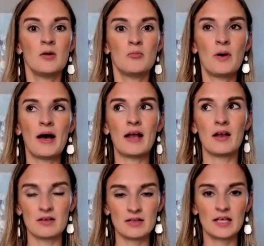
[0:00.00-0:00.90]

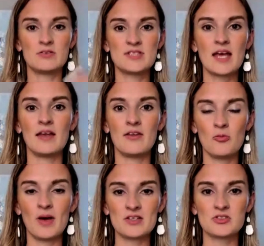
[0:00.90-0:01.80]
But like you said, the
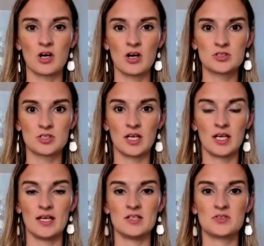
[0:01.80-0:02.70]
best doctor
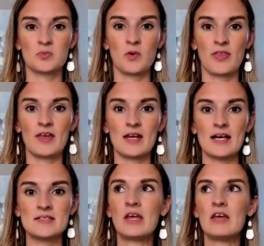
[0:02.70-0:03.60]
is within
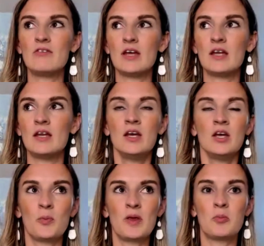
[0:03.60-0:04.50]
us. Even
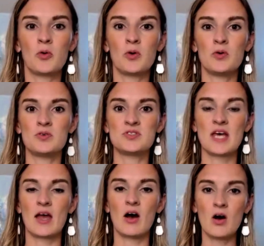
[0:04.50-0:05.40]
people who
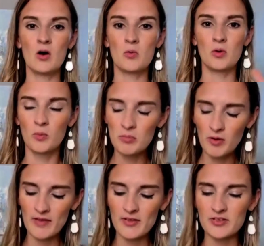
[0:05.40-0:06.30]
say, oh, we
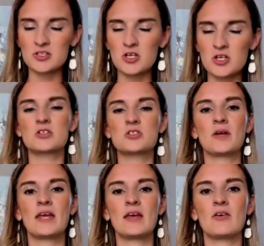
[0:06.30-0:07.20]
pray that the doctors would
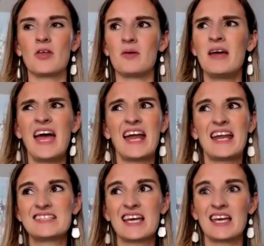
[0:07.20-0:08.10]
heal them. And
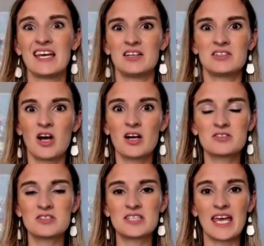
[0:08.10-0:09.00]
it's like,
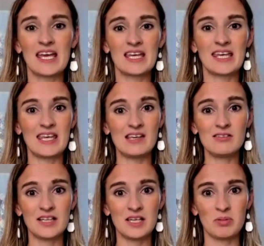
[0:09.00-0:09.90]
doctors can't heal
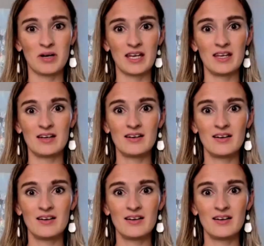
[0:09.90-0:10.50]
anybody.